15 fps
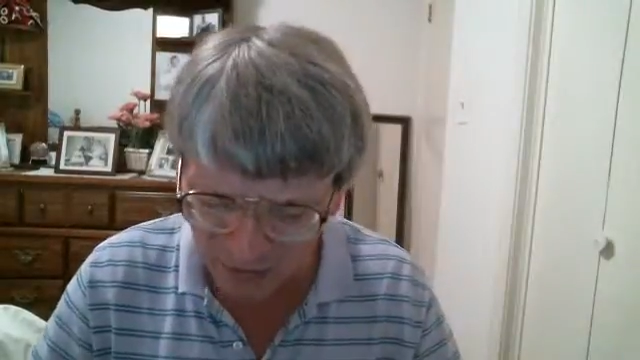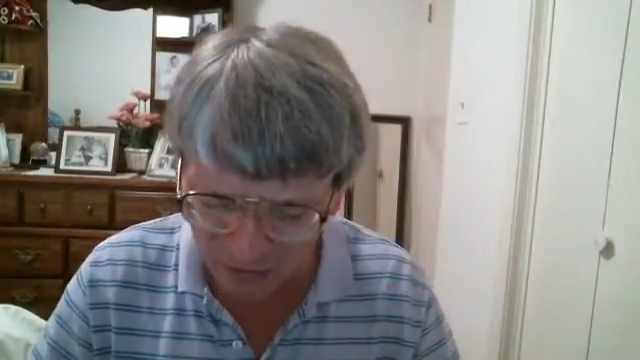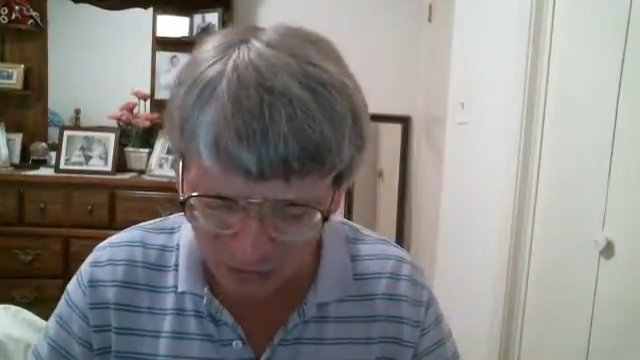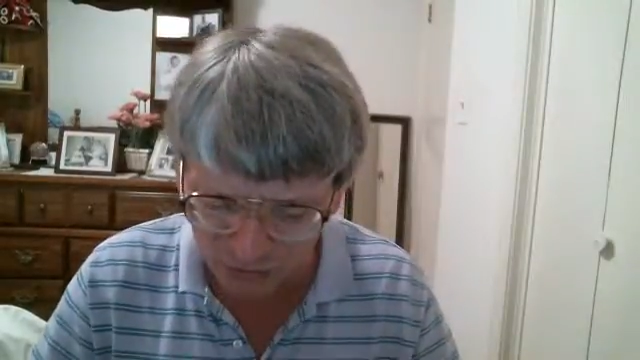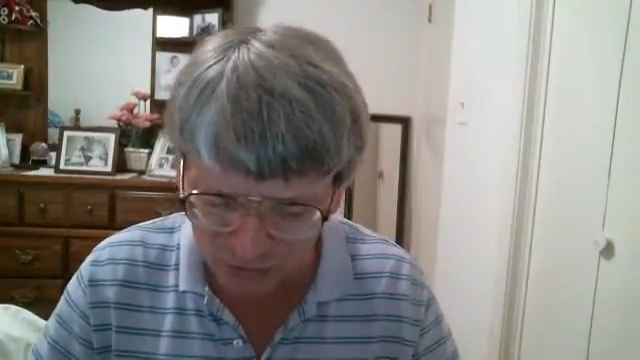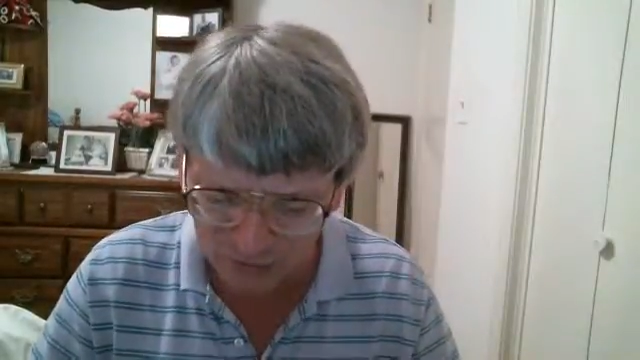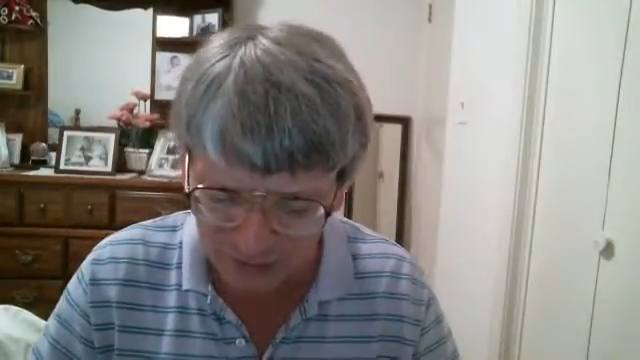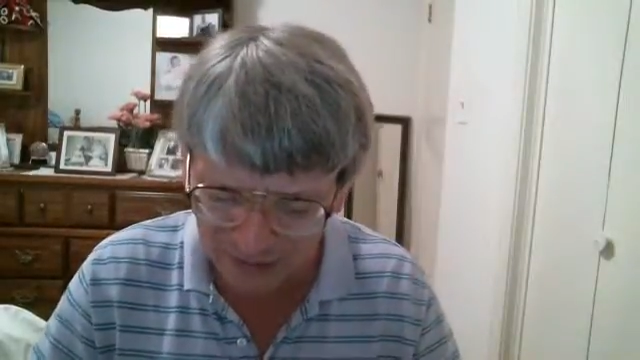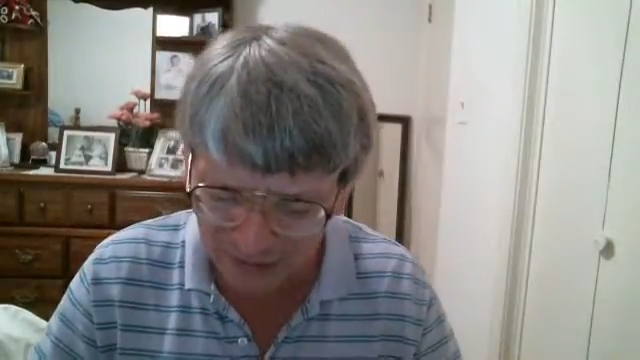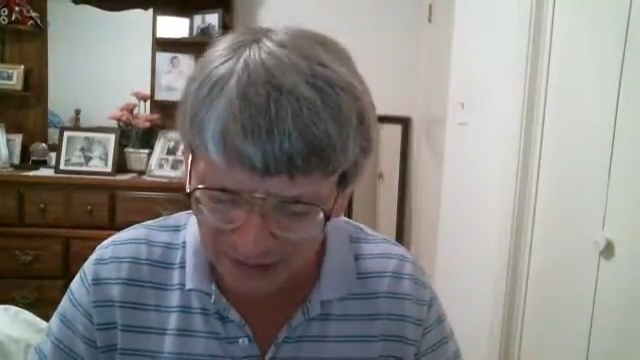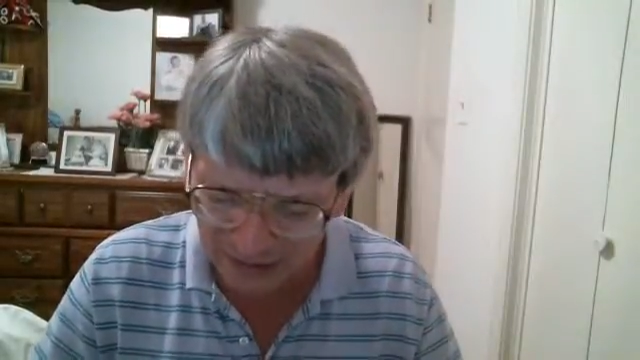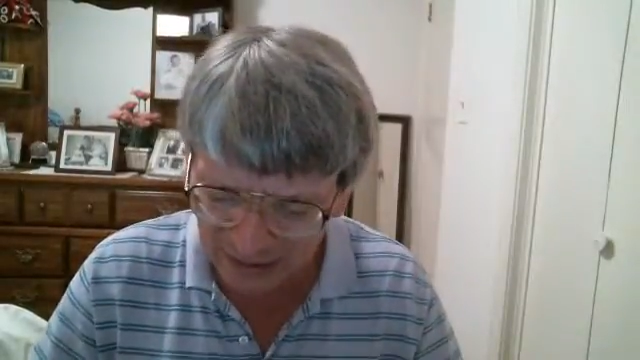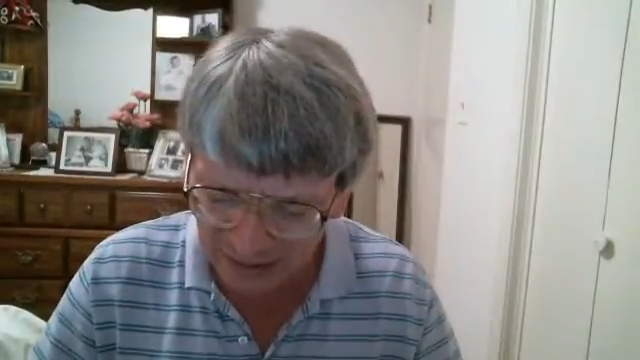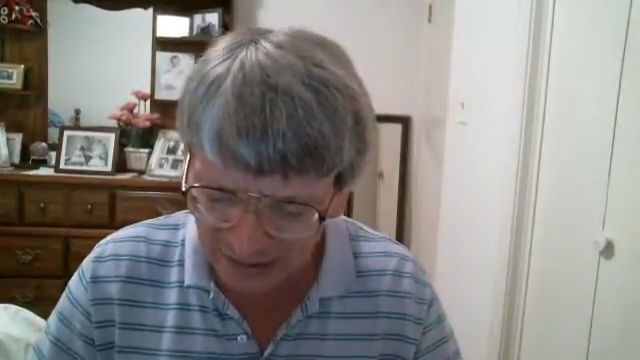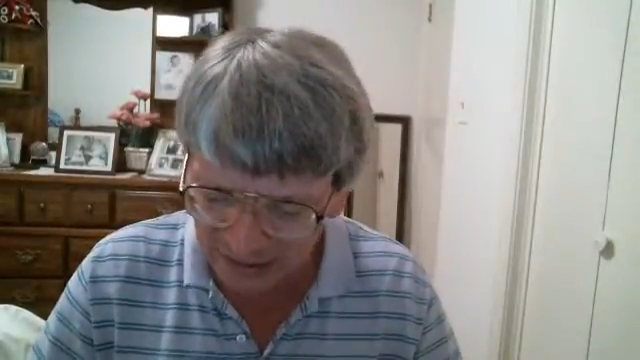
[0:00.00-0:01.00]
Grossman.
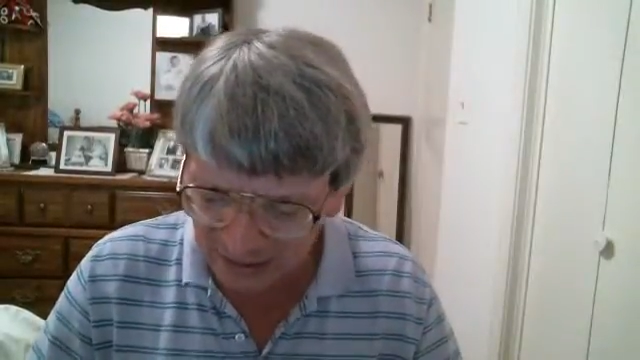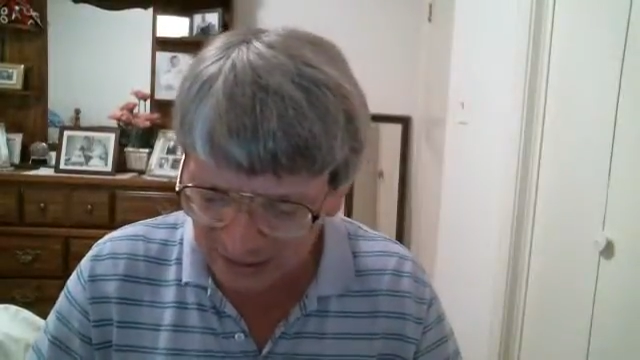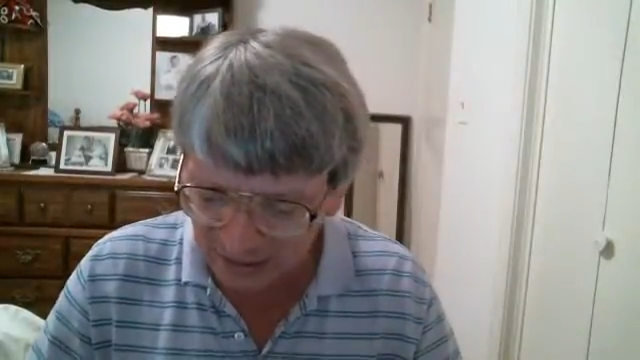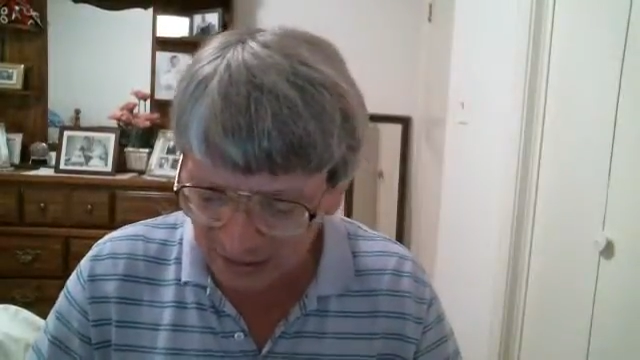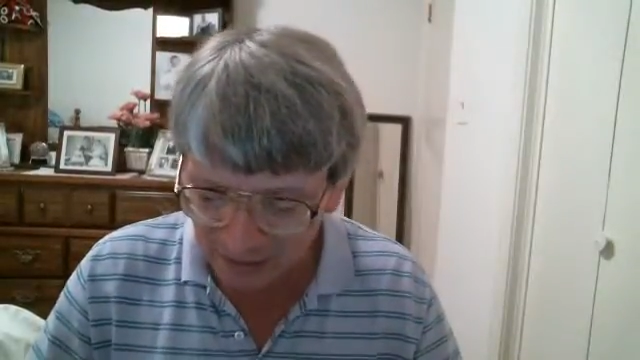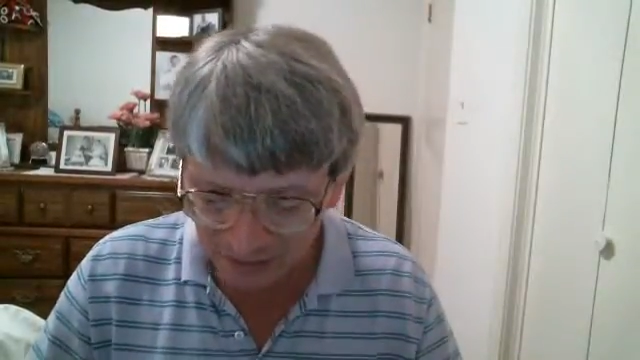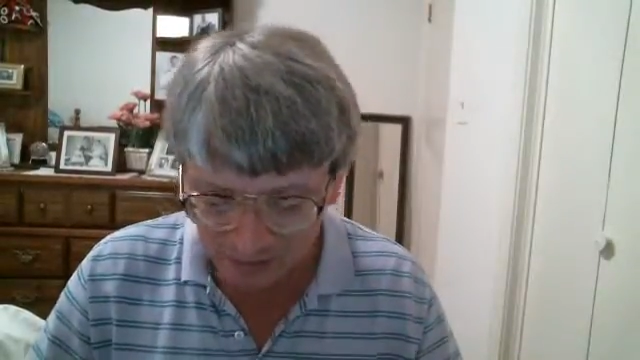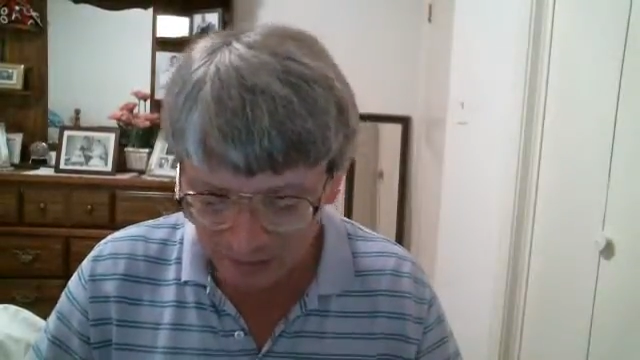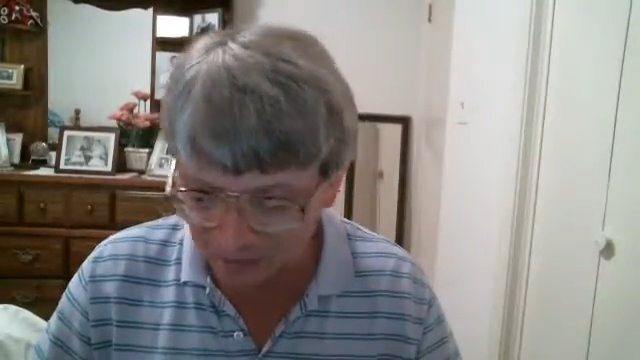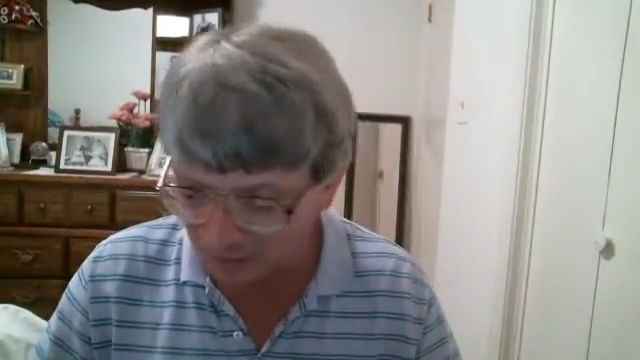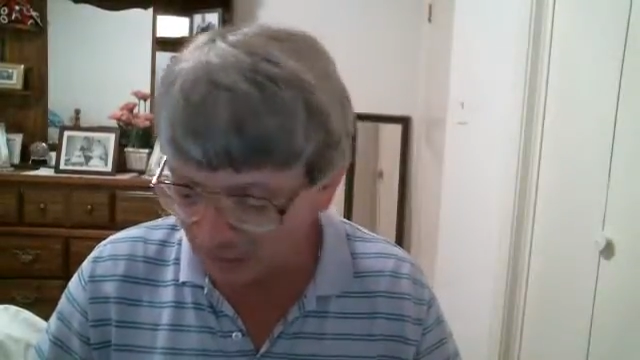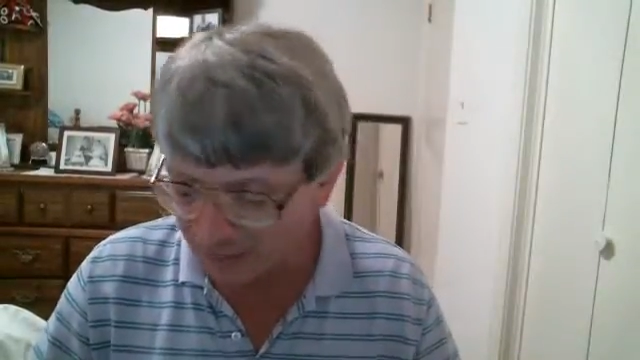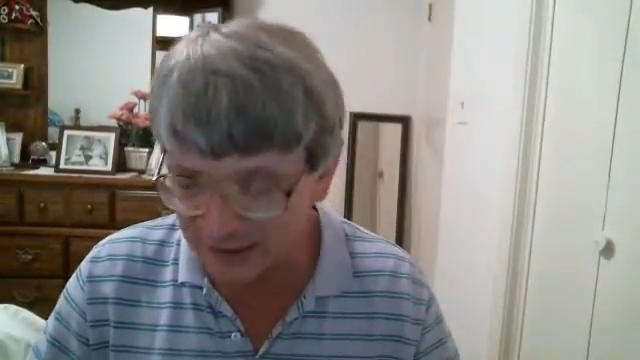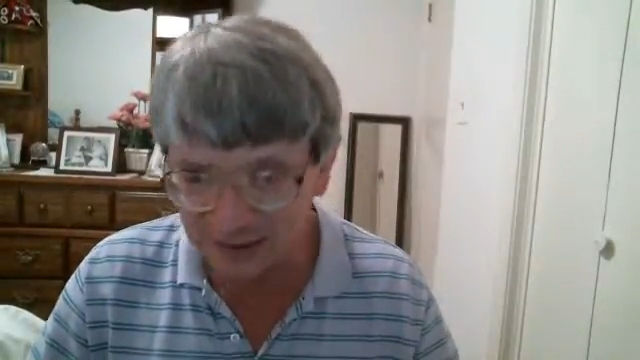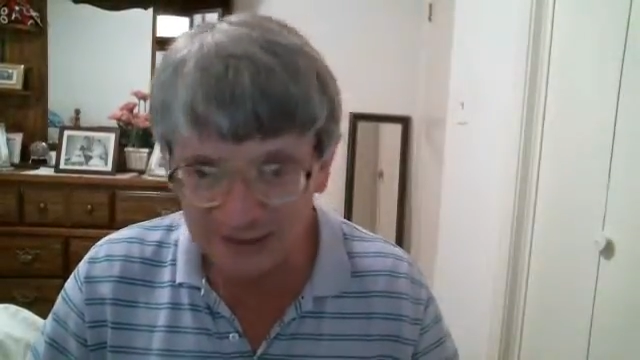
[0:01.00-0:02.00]
Well,
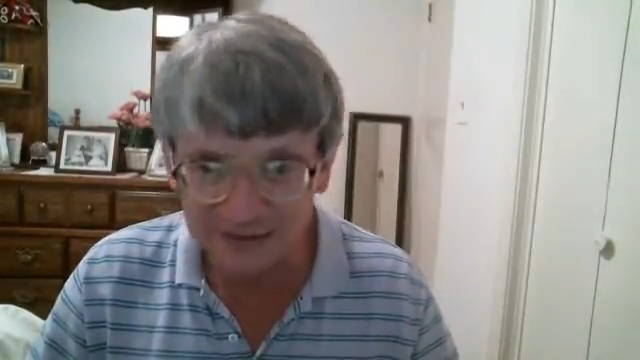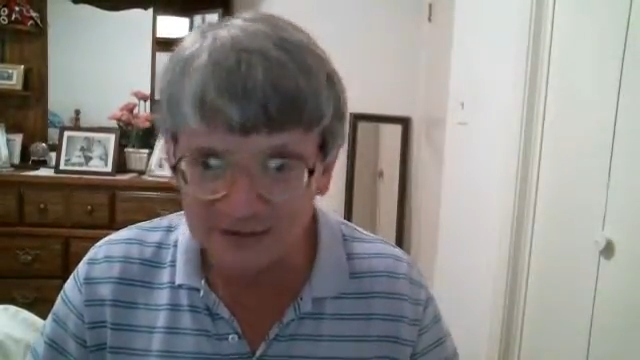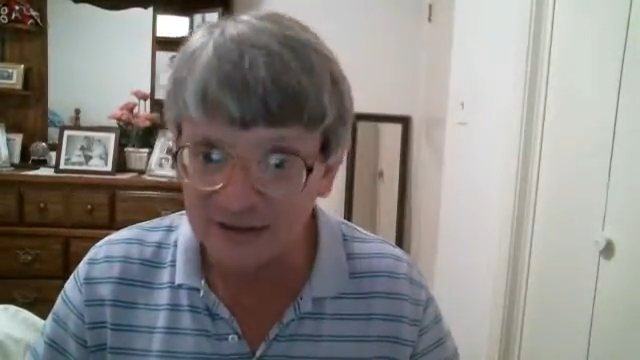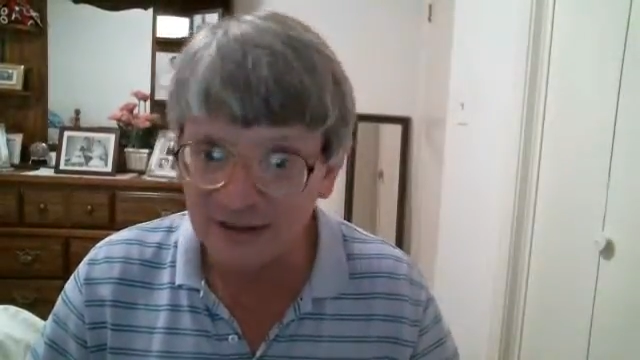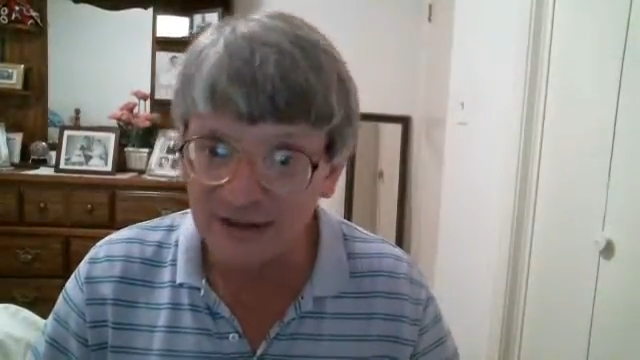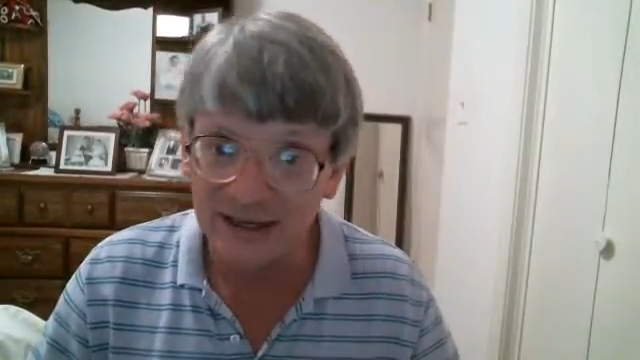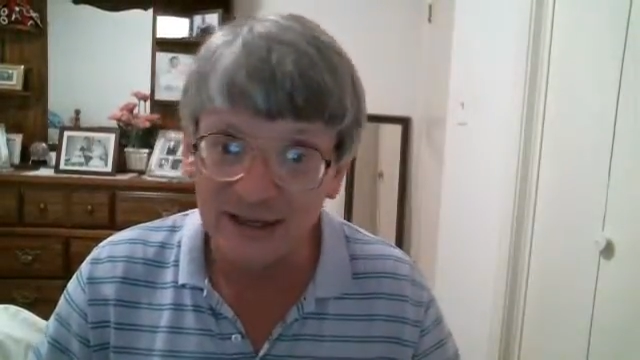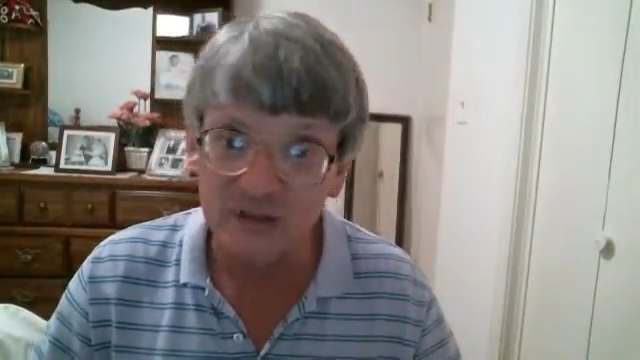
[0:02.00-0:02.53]
what can I say?